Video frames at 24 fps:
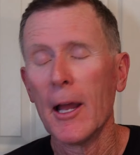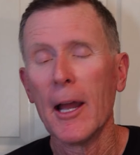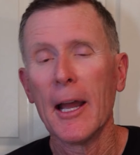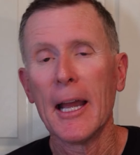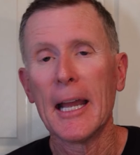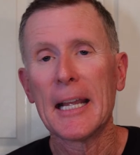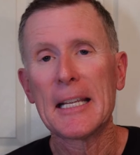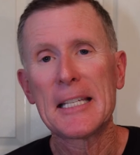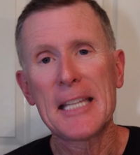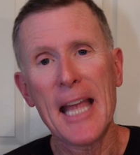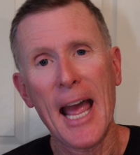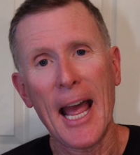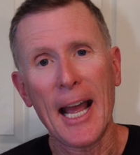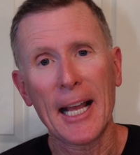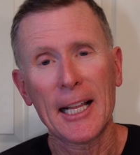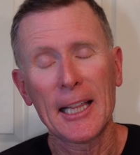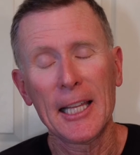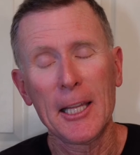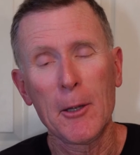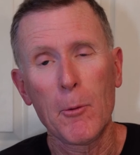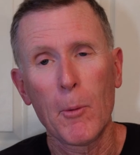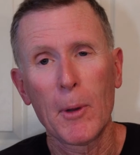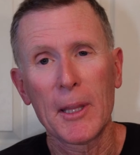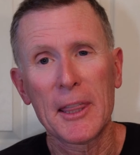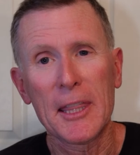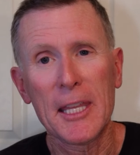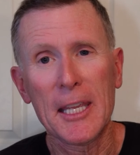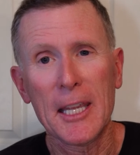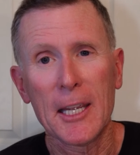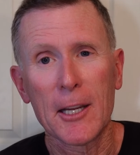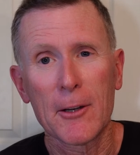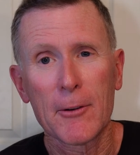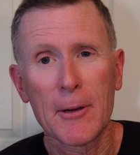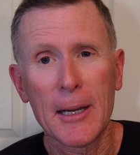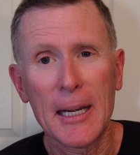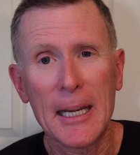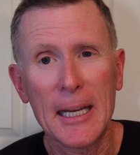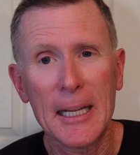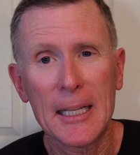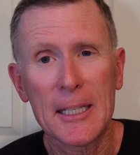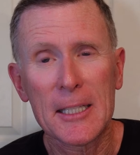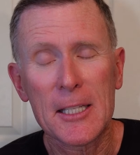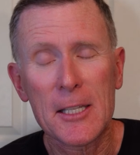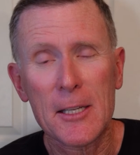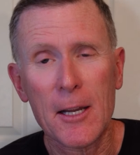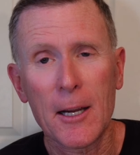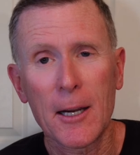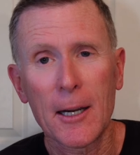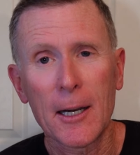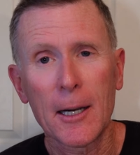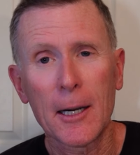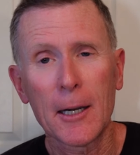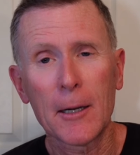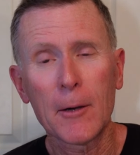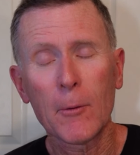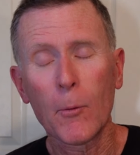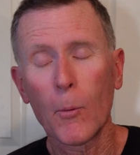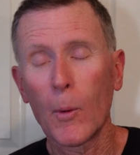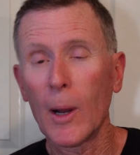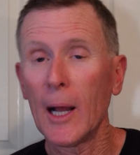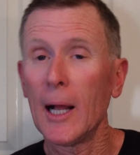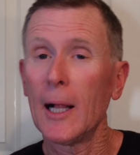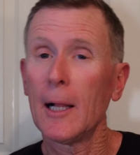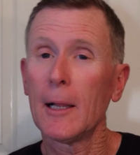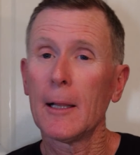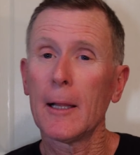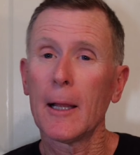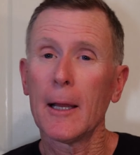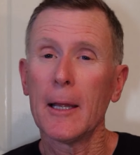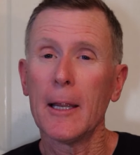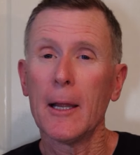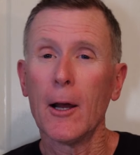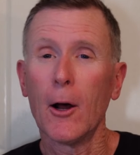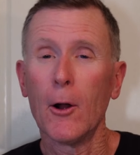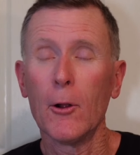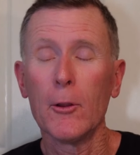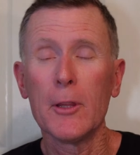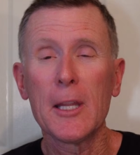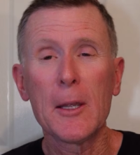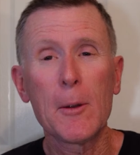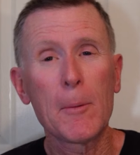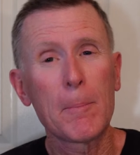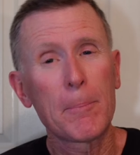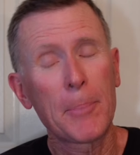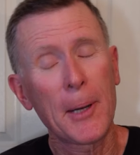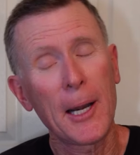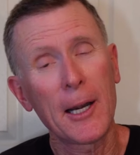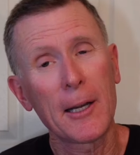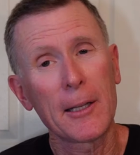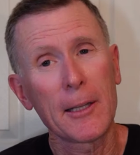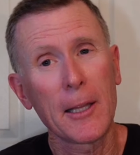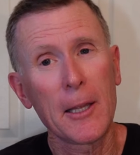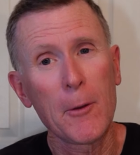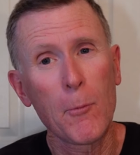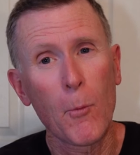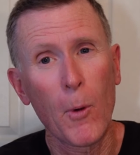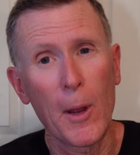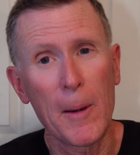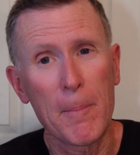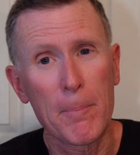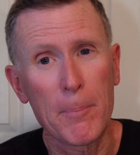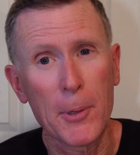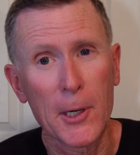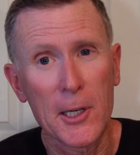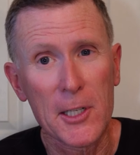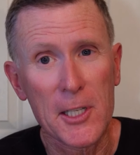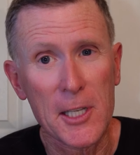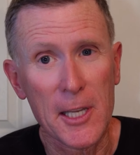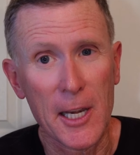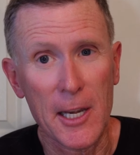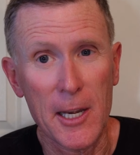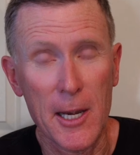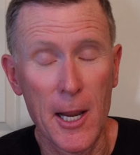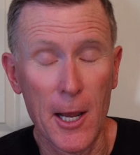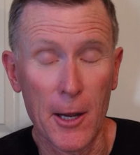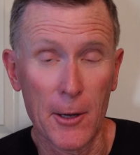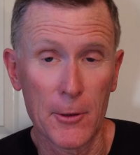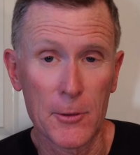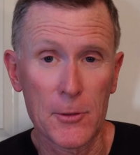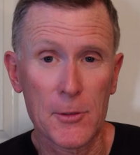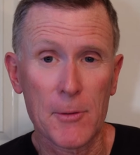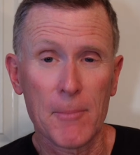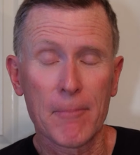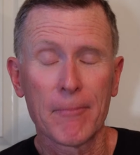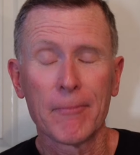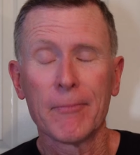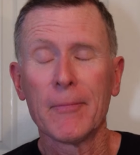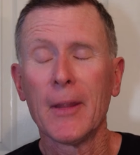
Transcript: Exactly what the ingredients are, well, only apparently one person knows.